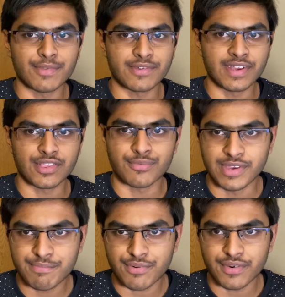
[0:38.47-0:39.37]
learning
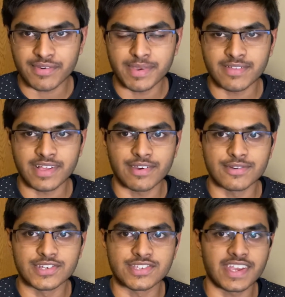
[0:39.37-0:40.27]
3 programming
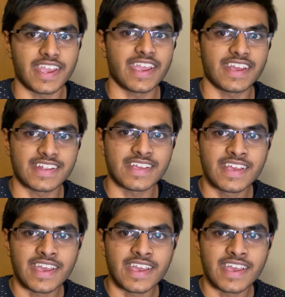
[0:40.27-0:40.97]
languages and